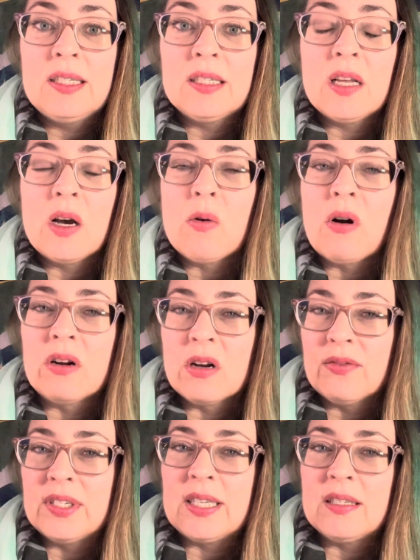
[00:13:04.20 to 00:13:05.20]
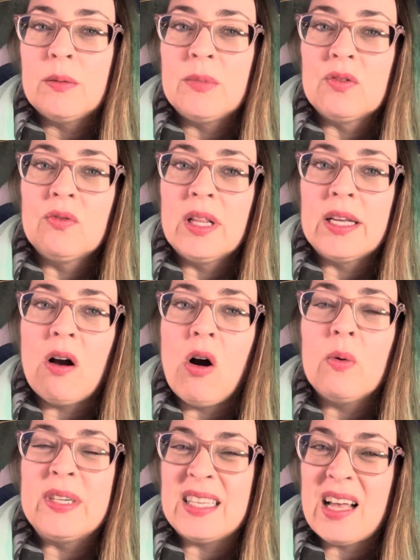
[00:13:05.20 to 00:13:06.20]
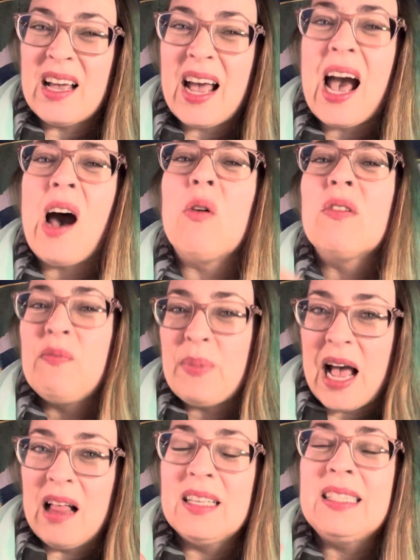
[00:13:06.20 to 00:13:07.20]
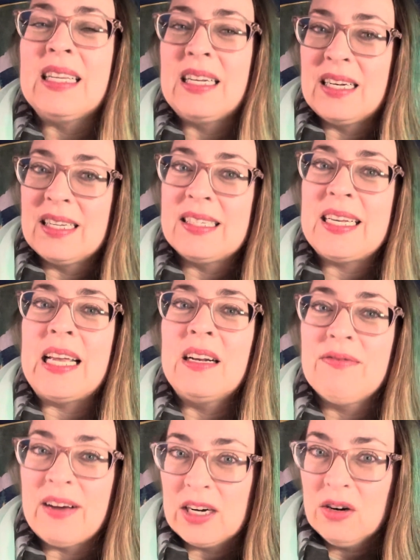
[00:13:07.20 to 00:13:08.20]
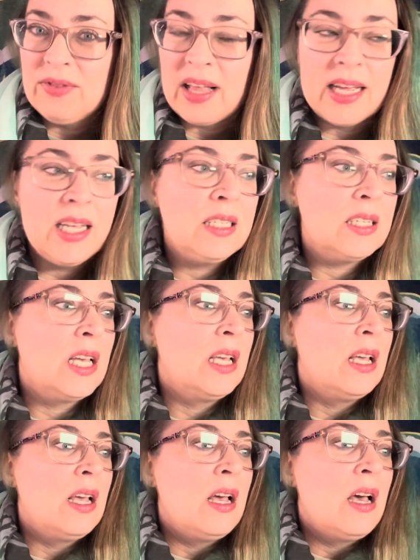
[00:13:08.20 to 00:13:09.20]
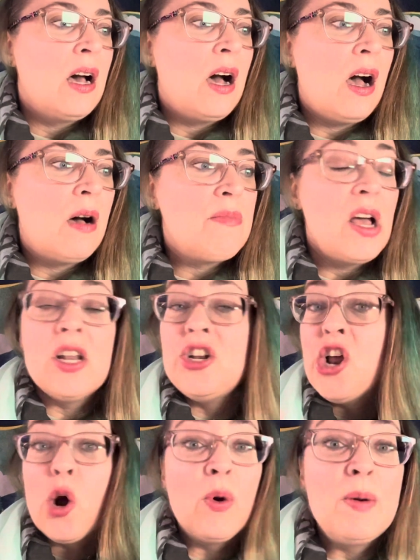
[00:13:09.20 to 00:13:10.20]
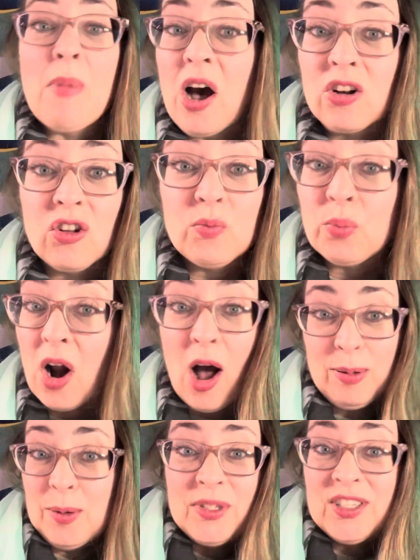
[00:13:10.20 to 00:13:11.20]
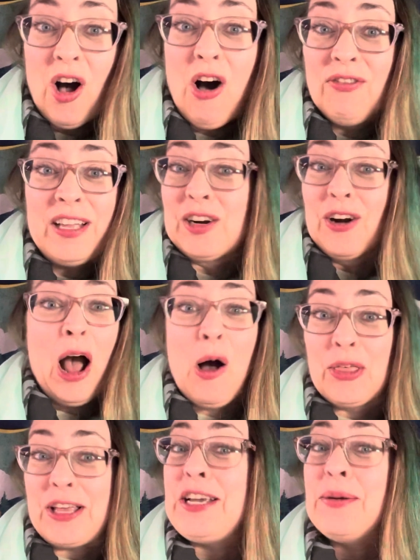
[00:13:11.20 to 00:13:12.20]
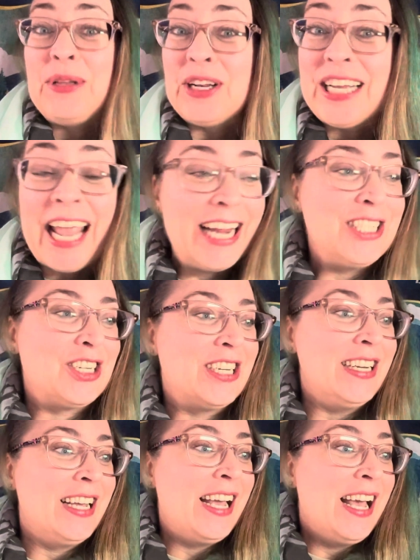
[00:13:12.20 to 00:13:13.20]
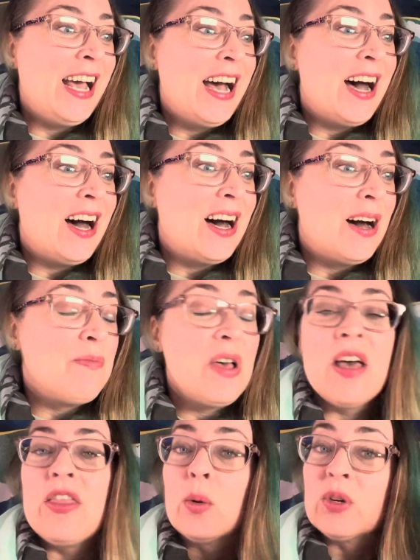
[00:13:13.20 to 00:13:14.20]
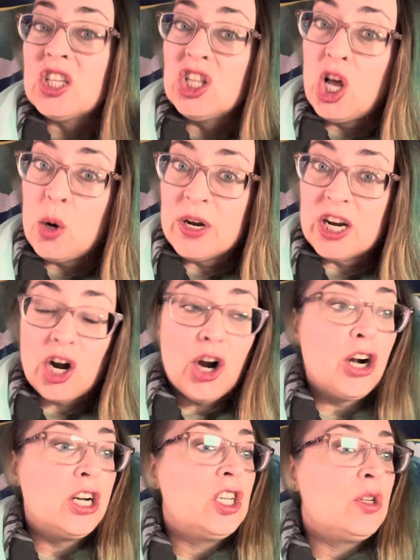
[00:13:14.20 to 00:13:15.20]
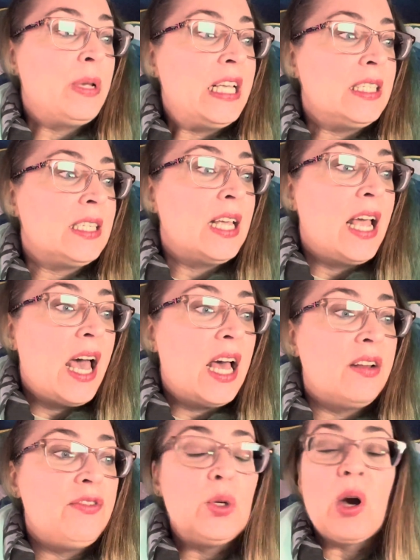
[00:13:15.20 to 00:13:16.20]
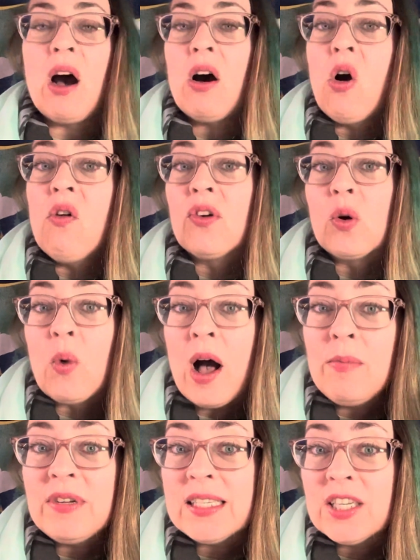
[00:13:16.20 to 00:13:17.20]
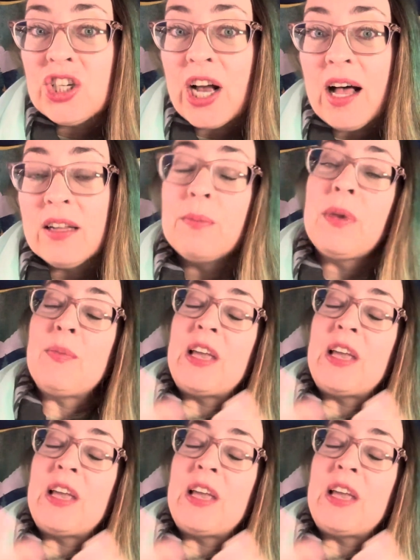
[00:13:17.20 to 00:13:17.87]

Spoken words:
So our nervous system is really always out of balance and in a state of fight or flight. No one modeled problem solving or healthy communication. There was low encouragement. And if you got overwhelmed as a child and maybe